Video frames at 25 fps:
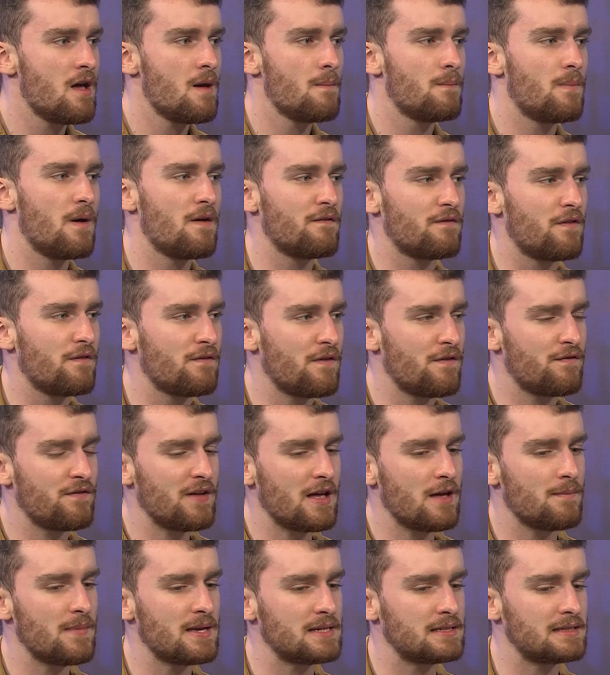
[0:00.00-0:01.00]
But for the
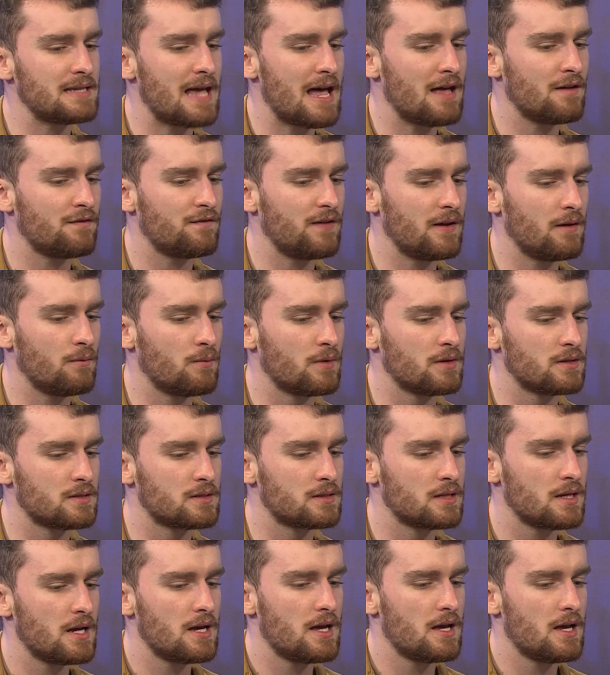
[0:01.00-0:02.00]
film itself, it was
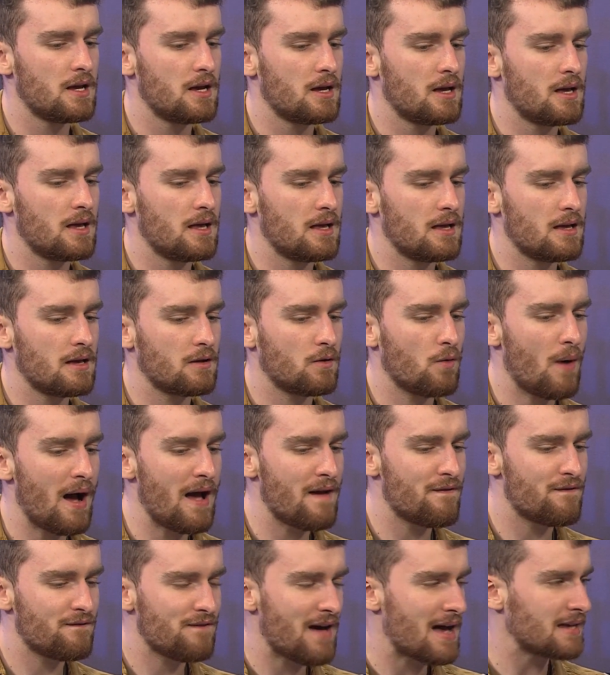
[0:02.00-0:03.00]
quite a
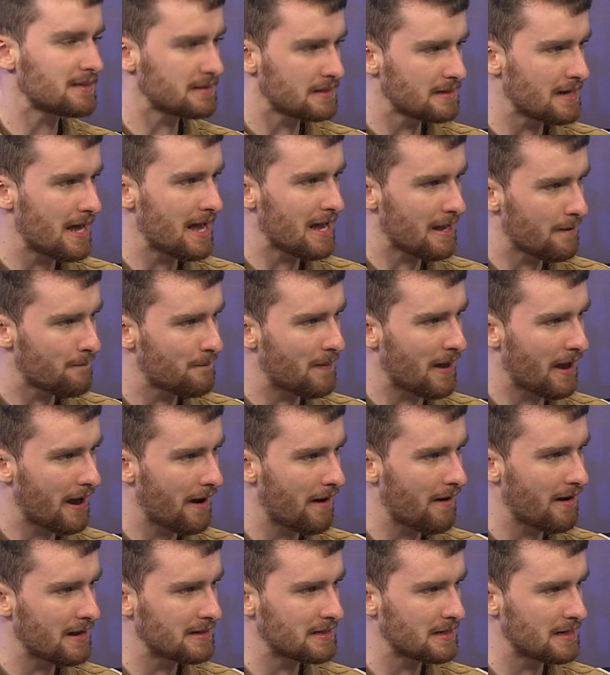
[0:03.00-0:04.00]
fascinating
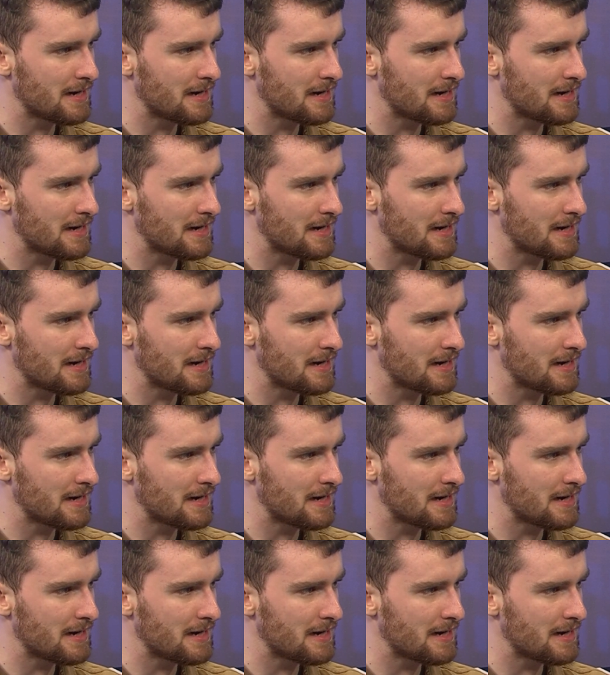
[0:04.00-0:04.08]
period in